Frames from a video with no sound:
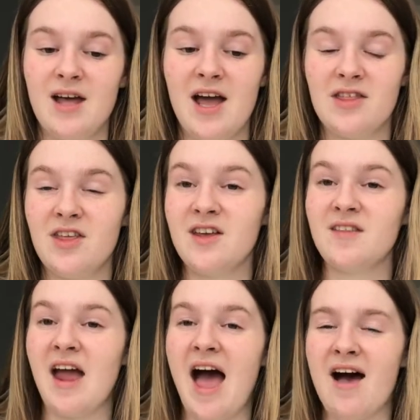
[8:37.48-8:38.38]
I think
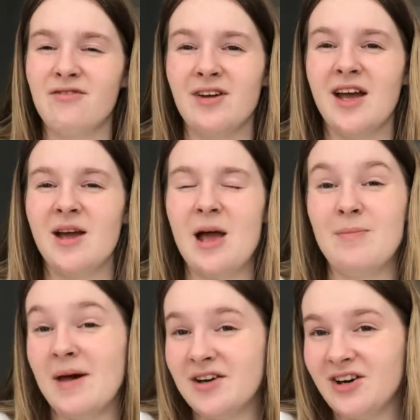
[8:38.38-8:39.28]
they have a
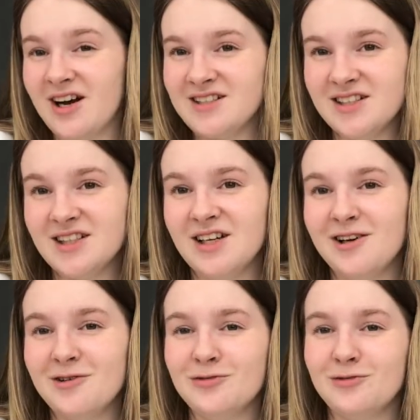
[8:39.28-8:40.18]
better idea
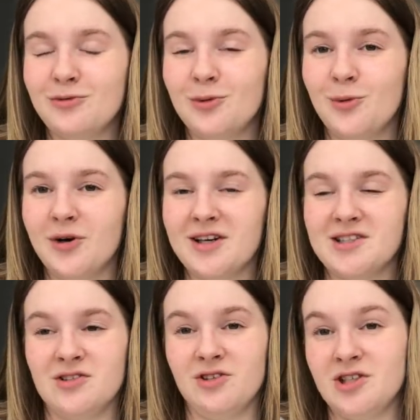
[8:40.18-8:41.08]
of what
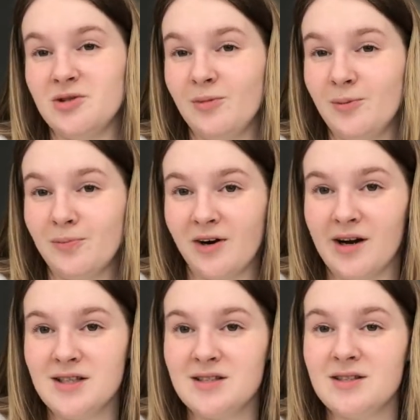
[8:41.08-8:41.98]
is a reasonable
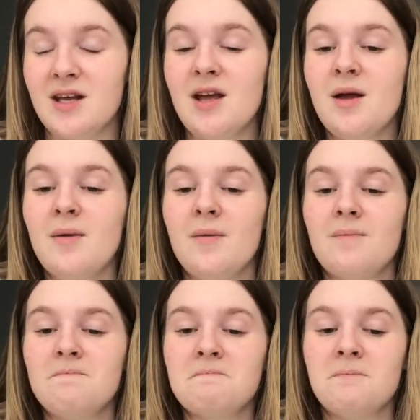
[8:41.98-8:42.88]
price,
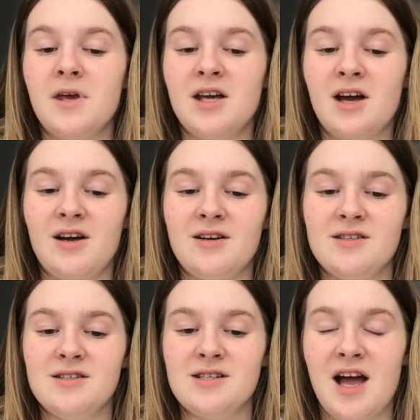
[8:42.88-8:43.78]

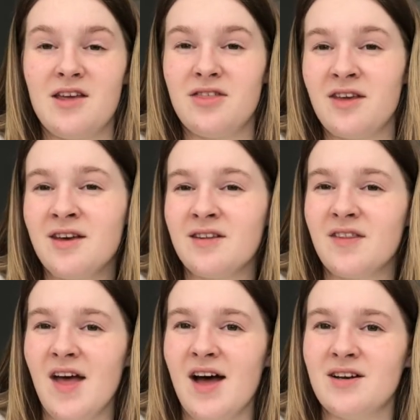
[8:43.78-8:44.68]
because I think
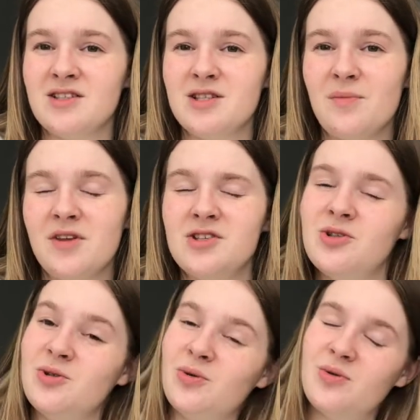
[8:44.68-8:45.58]
that some things
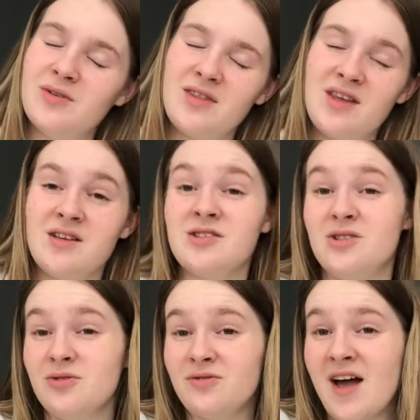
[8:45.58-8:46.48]
you do things
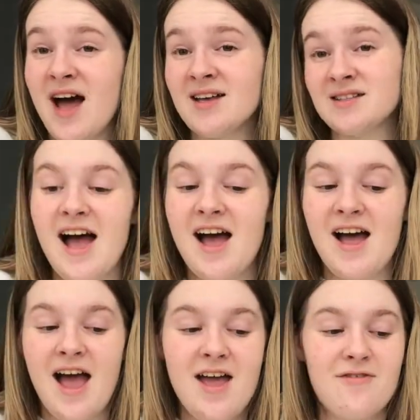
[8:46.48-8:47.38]
too fast.
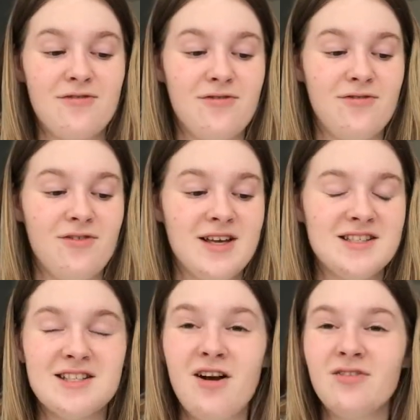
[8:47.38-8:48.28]
If
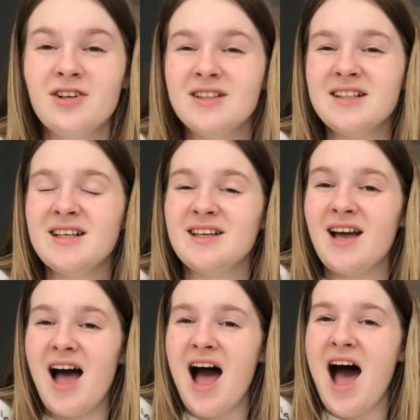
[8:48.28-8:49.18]
it's not really
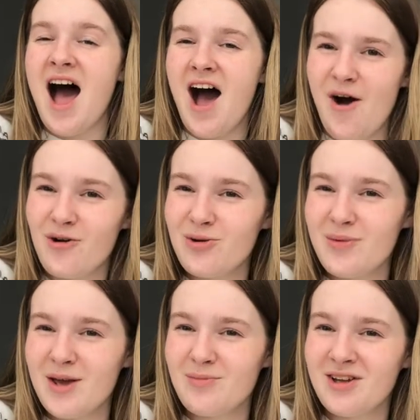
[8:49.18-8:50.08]
how you
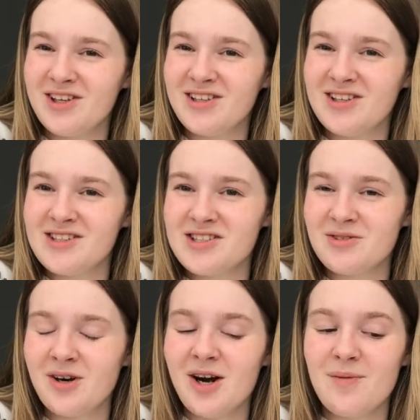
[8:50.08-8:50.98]
make money on
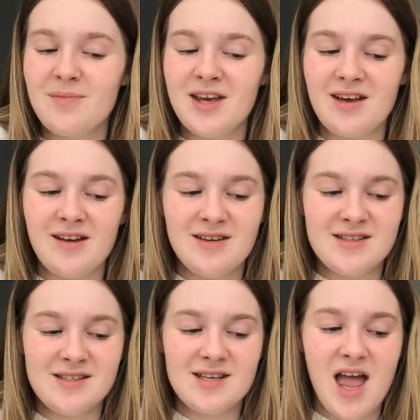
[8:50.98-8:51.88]
Instagram,
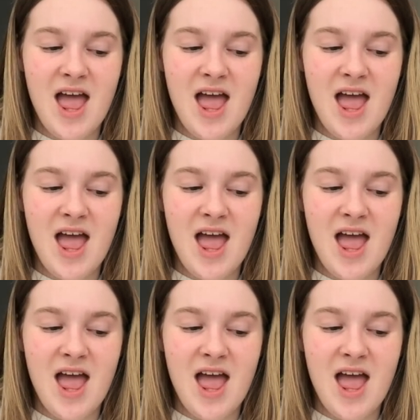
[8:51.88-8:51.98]
because